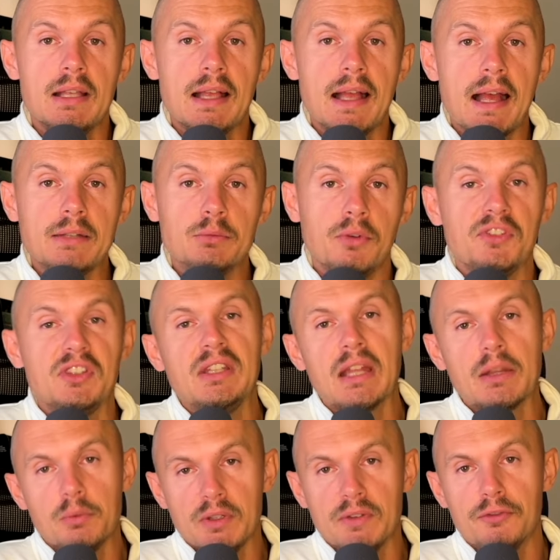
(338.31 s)
And we've seen
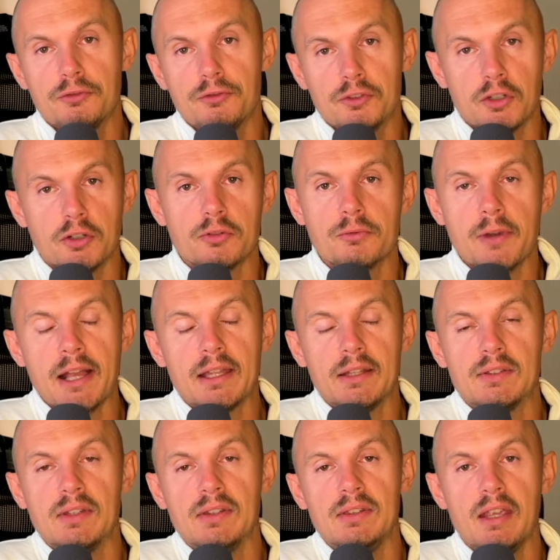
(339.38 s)
that with certain rackets
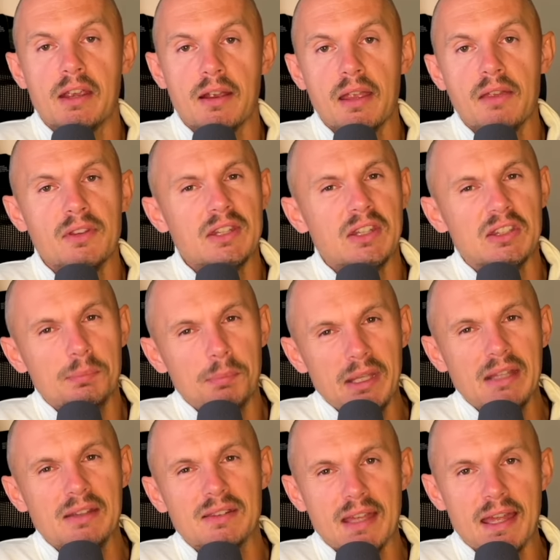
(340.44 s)
this year, even the
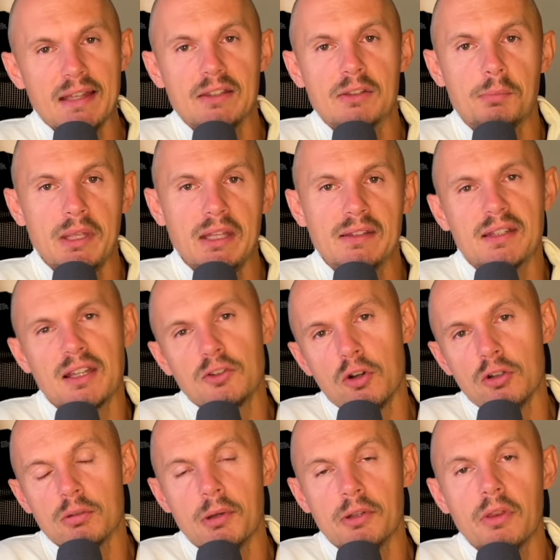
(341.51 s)
speeds, the head speeds I
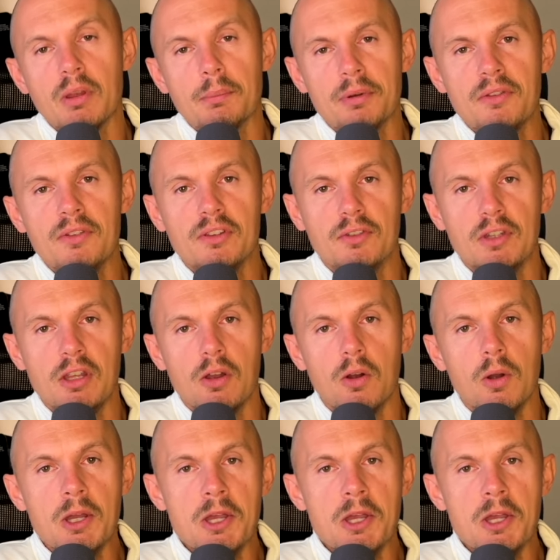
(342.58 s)
talked about in the previous video,